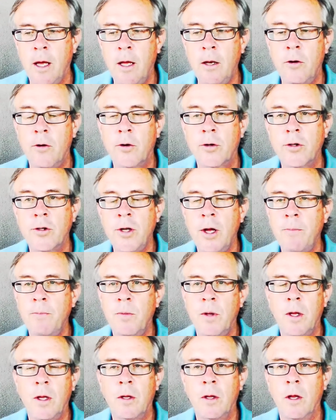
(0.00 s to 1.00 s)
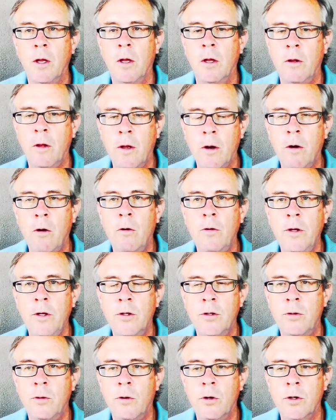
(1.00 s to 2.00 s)
and you're accepting that all
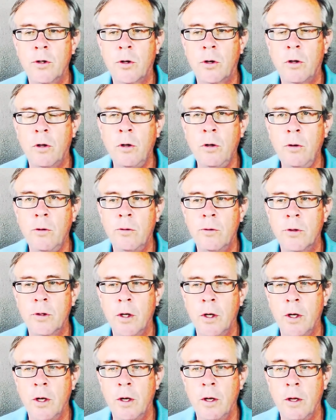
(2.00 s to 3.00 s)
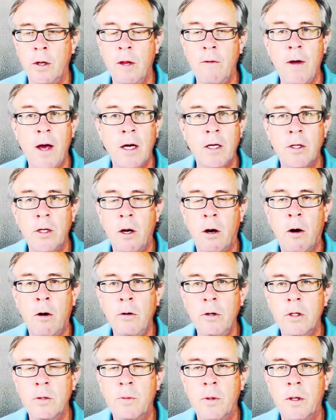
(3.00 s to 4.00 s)
these doors are closed. They've actually
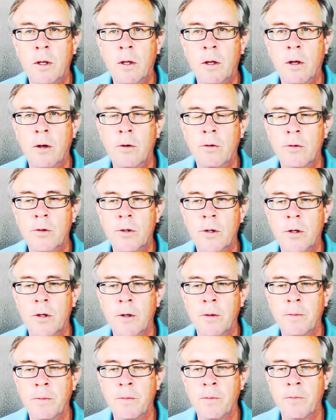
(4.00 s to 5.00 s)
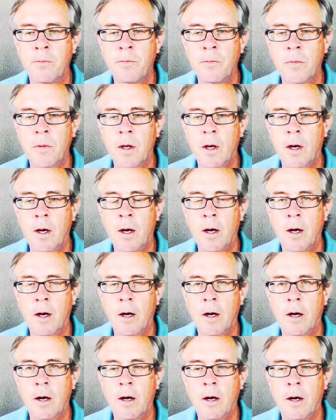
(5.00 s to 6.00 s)
always been closed.
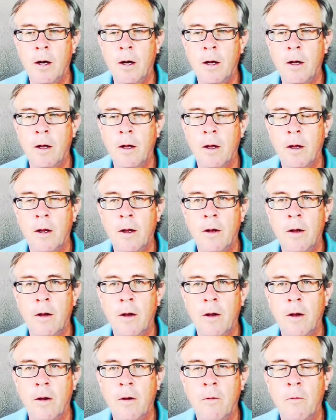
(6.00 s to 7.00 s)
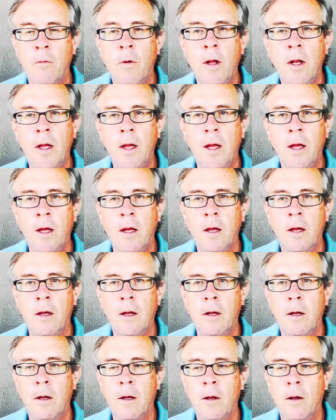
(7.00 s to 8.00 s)
Ah, uh, really
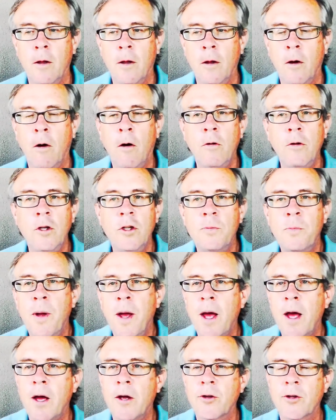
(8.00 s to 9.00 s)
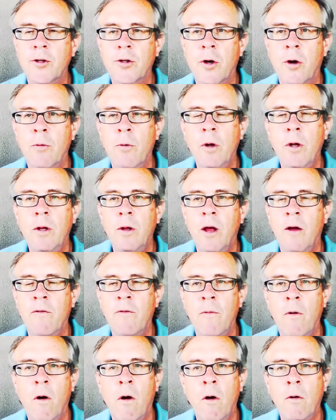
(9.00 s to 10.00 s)
all these paths are really
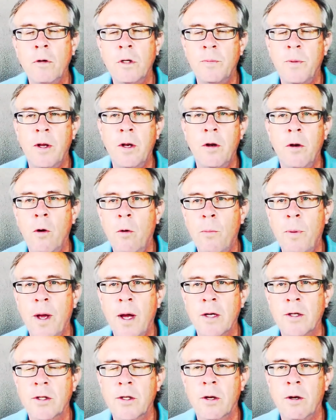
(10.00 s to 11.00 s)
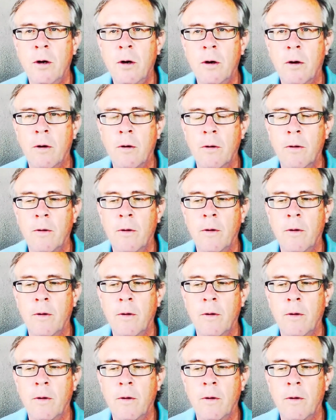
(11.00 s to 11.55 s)
have always been no paths at all